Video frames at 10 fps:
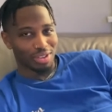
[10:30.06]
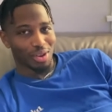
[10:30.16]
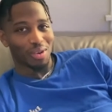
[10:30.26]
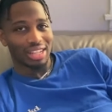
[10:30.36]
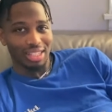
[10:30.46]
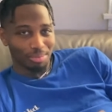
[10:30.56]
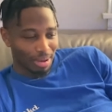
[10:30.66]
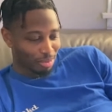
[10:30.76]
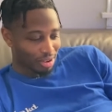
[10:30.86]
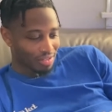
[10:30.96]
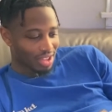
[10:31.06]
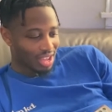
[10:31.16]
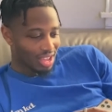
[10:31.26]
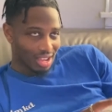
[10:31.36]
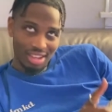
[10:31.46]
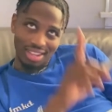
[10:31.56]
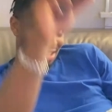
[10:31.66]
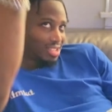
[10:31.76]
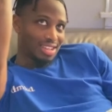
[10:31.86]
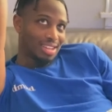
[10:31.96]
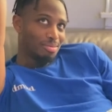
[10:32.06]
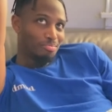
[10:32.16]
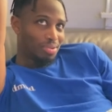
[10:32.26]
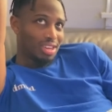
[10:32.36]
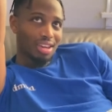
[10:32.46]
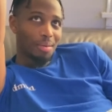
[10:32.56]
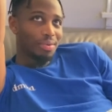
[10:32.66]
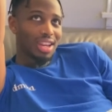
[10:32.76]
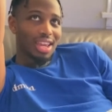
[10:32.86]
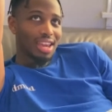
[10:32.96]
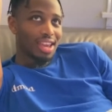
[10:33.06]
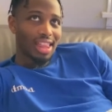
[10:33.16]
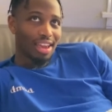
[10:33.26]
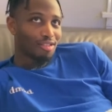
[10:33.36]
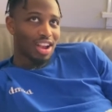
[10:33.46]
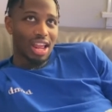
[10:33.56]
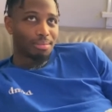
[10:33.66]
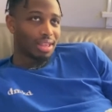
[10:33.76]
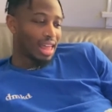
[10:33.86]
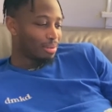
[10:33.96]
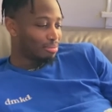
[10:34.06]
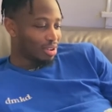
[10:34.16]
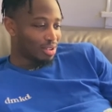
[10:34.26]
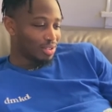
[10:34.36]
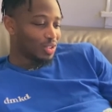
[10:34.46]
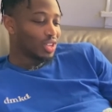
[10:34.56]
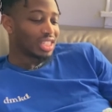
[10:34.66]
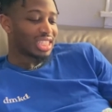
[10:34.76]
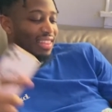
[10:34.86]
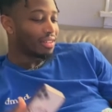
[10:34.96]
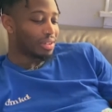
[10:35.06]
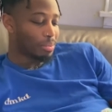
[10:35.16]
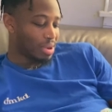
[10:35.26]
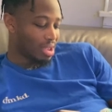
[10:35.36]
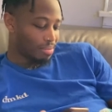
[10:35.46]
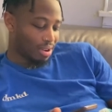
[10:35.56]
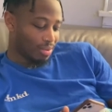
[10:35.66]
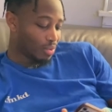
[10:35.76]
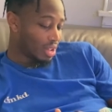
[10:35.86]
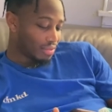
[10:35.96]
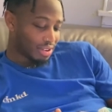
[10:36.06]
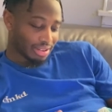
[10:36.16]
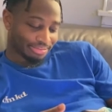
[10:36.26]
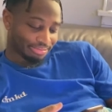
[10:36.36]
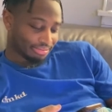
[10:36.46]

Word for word: So when I take the paper off, pee up in the air like randomly, like bro, you could have saved that for the camper. Whatever though.